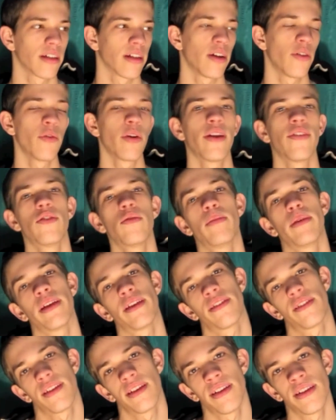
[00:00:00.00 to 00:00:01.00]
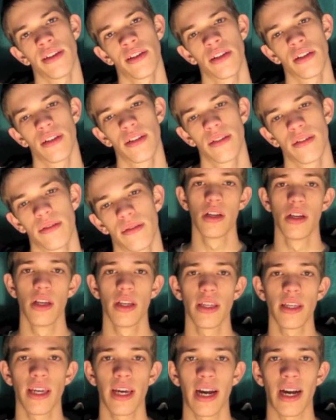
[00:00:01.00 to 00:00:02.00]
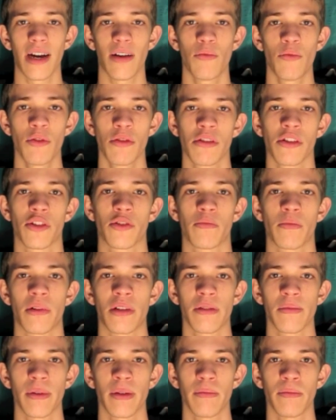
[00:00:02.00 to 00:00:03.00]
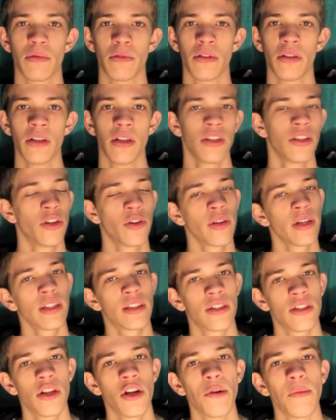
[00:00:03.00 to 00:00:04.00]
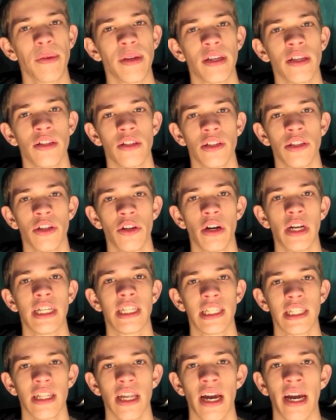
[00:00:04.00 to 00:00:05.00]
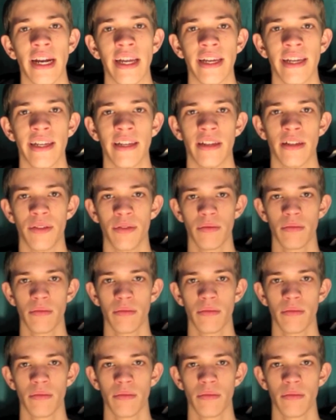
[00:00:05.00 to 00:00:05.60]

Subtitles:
I won't ever be a senior. Yeah, I'm one of the smart people. Don't get to know me, because you'll know I just lied again.